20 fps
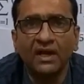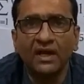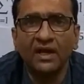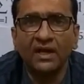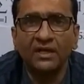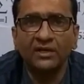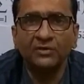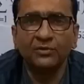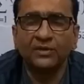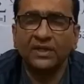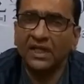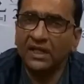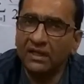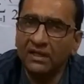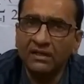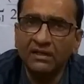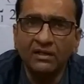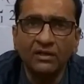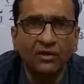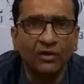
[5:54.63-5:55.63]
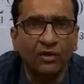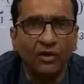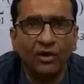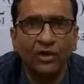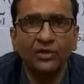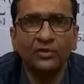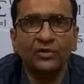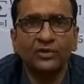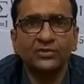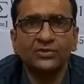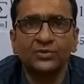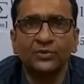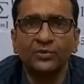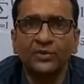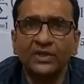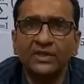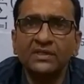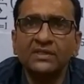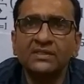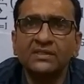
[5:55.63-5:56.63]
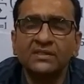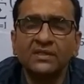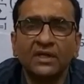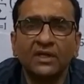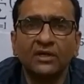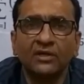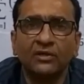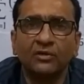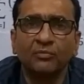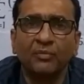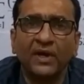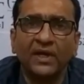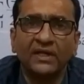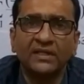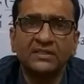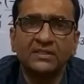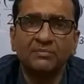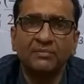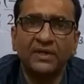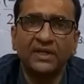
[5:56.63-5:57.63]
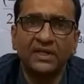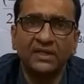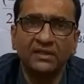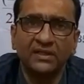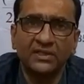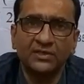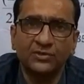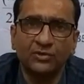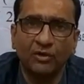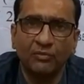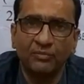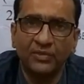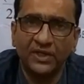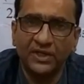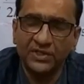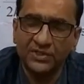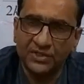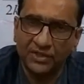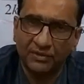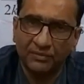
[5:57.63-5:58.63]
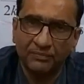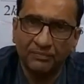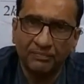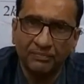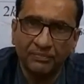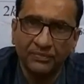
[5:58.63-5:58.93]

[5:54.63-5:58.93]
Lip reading: and you tell all your students to participate in this competition.